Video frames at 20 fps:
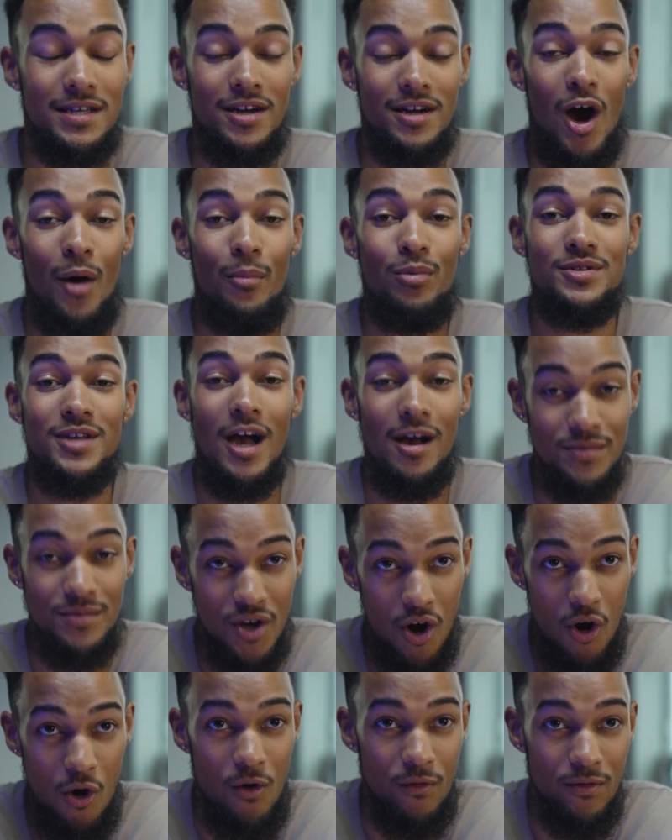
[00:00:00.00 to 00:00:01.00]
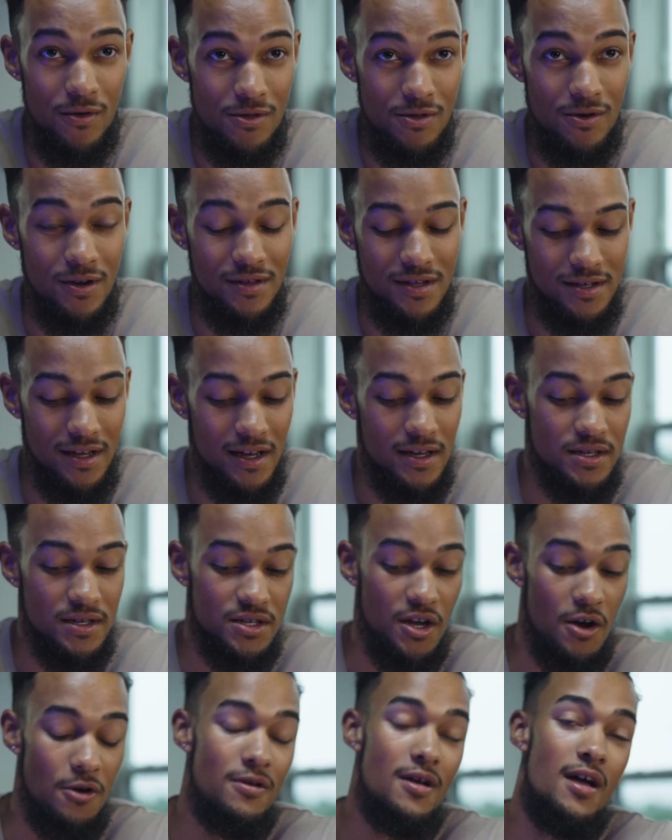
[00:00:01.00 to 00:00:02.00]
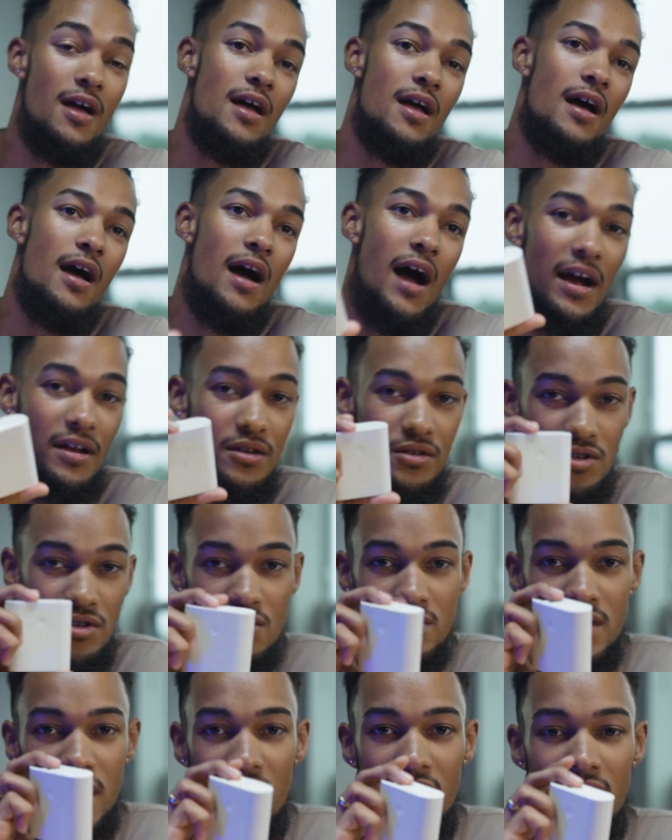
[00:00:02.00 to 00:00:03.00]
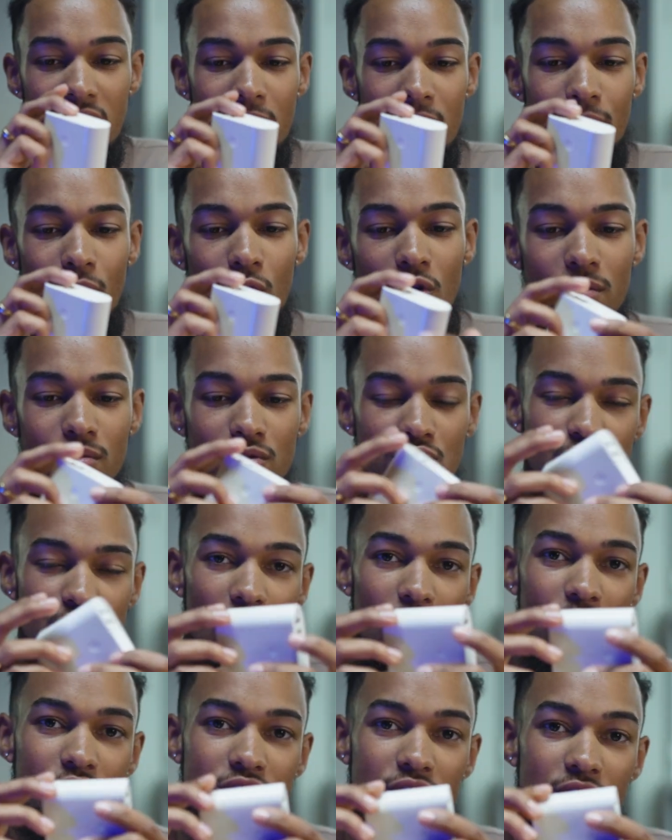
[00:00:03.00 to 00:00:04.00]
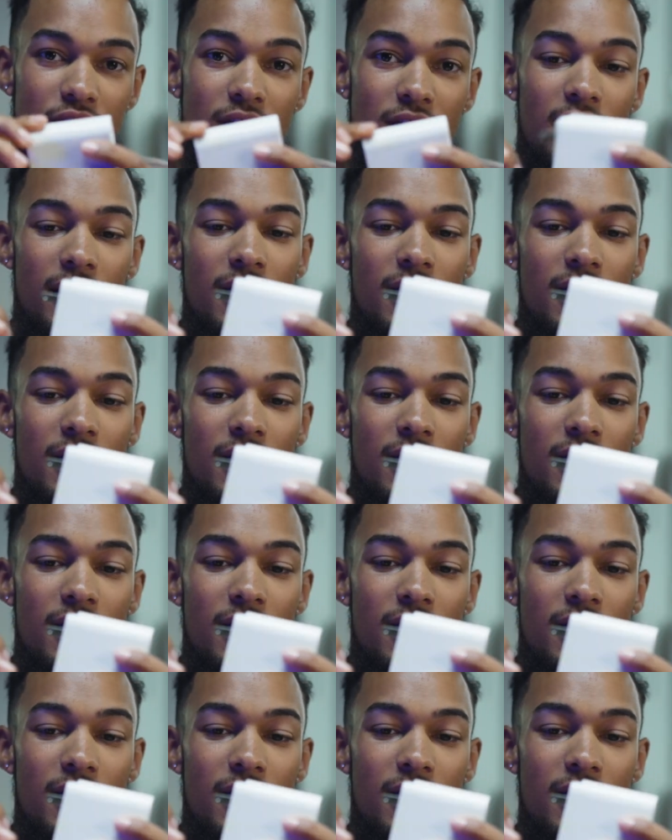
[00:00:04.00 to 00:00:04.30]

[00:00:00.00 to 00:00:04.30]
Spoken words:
a couple times over throughout the day. So I do carry a portable charger,